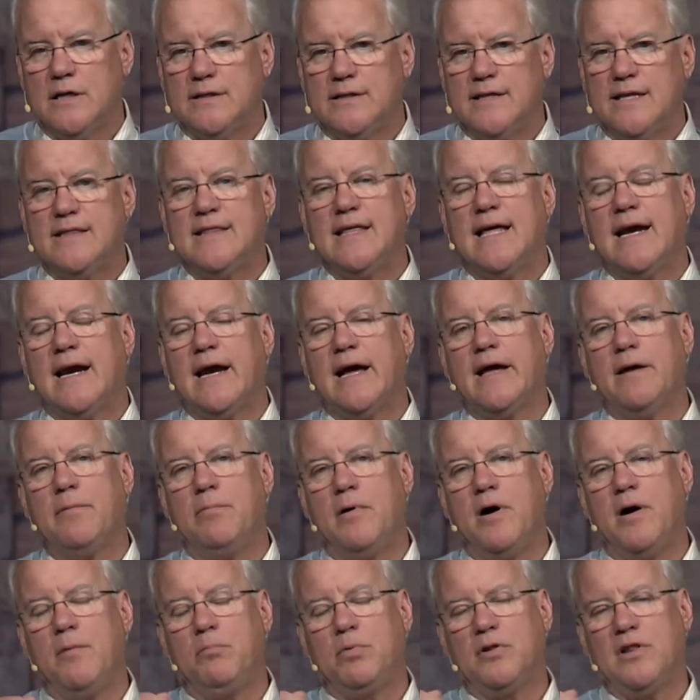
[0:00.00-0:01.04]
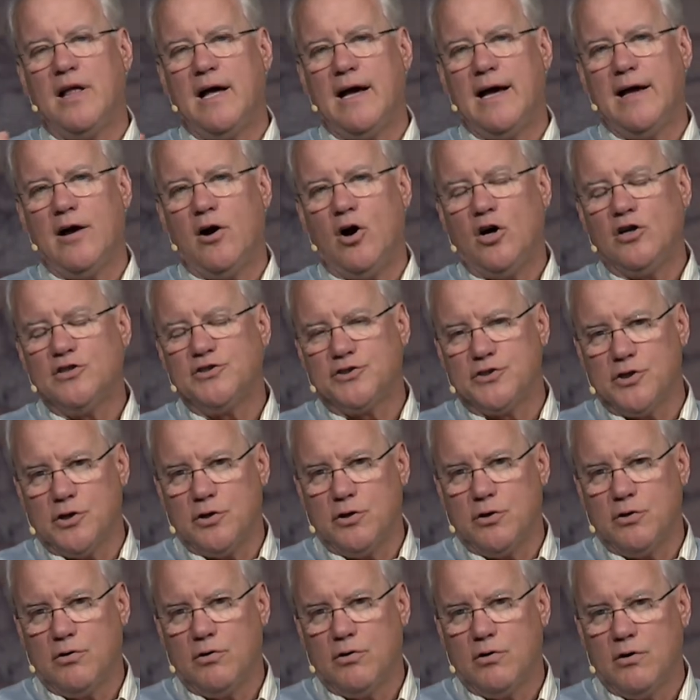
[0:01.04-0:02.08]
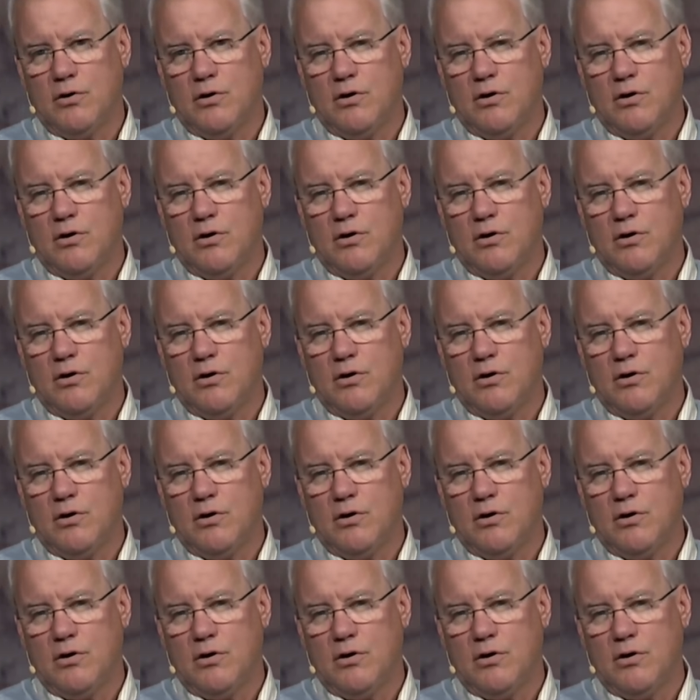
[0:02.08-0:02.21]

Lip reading: that I apply also